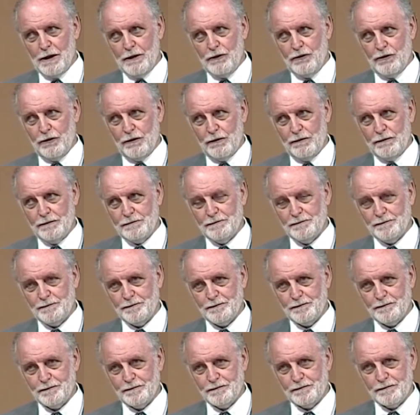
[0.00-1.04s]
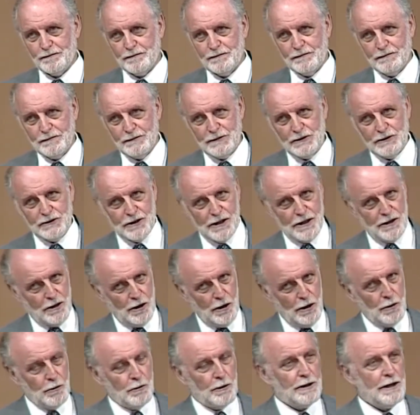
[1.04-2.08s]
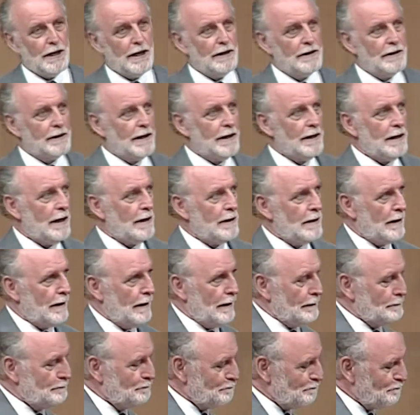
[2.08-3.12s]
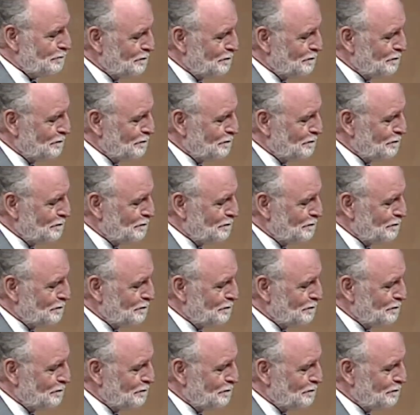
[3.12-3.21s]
aren't you? You say, no, we're dying to get out of here.